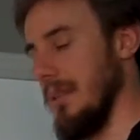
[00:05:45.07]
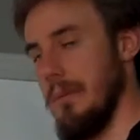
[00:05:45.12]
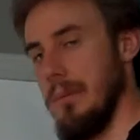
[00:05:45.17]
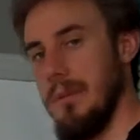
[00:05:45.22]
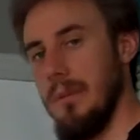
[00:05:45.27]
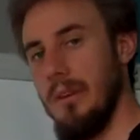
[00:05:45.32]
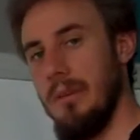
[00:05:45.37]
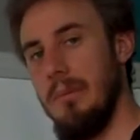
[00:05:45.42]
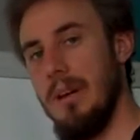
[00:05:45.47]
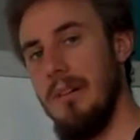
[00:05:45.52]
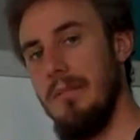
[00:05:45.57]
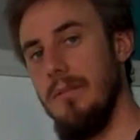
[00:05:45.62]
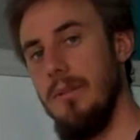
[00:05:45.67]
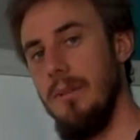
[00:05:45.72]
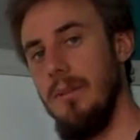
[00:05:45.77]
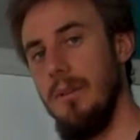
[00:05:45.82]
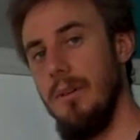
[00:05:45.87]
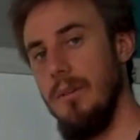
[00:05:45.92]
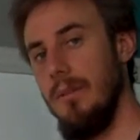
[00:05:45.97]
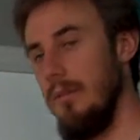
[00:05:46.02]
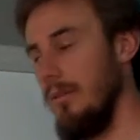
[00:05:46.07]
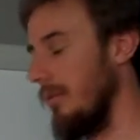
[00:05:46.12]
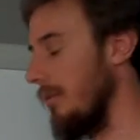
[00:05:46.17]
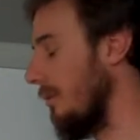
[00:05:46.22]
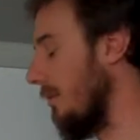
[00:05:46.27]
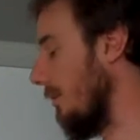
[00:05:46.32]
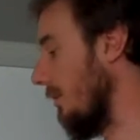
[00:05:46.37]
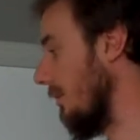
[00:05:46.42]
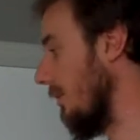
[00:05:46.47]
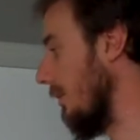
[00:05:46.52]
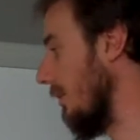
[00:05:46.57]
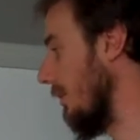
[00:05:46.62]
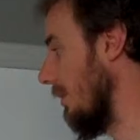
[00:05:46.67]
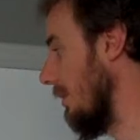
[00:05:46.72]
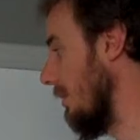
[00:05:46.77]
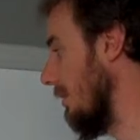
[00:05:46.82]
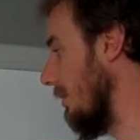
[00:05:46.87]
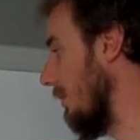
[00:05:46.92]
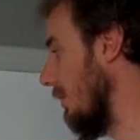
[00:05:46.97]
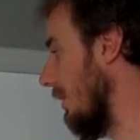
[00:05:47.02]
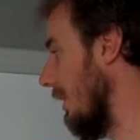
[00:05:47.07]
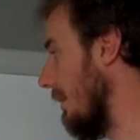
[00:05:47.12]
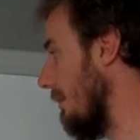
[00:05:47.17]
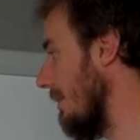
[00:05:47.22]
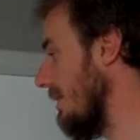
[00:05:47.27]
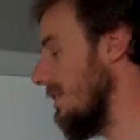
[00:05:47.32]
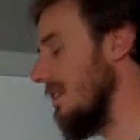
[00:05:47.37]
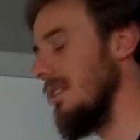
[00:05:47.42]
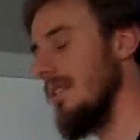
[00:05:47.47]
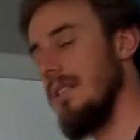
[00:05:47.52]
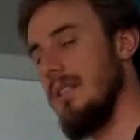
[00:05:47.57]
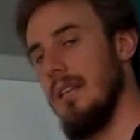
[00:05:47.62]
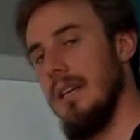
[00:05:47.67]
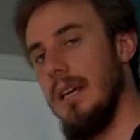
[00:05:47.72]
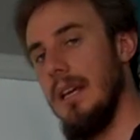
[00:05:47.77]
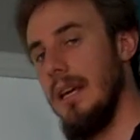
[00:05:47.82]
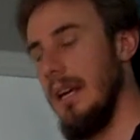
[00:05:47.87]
that we're talking about for your images,